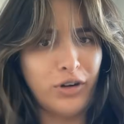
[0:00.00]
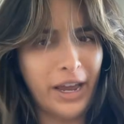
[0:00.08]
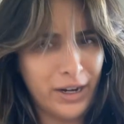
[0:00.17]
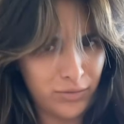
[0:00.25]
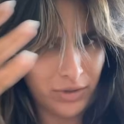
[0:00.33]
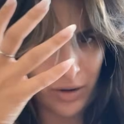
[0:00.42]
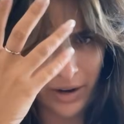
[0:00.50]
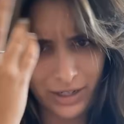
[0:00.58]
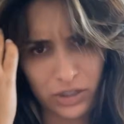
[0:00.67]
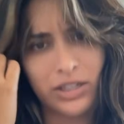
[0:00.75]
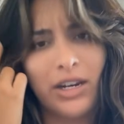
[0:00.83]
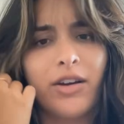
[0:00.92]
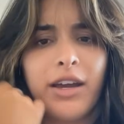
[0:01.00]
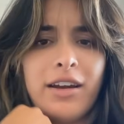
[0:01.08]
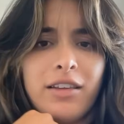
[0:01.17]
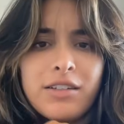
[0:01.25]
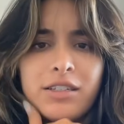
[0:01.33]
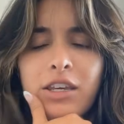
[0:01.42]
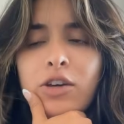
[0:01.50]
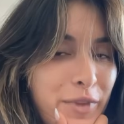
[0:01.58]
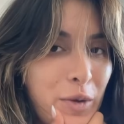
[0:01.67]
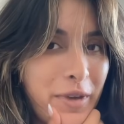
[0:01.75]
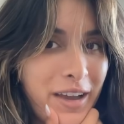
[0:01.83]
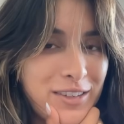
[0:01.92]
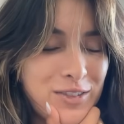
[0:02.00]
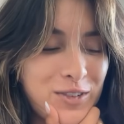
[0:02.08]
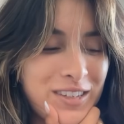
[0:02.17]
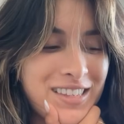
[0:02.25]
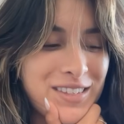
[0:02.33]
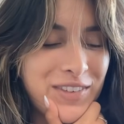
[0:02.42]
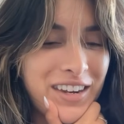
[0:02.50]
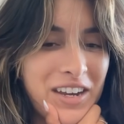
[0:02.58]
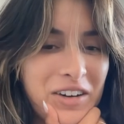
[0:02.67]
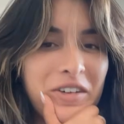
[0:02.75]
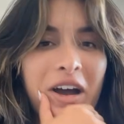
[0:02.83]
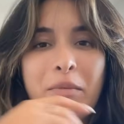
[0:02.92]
I don't know. Actually, now kind of looks cute. Hope you guys enjoyed this video.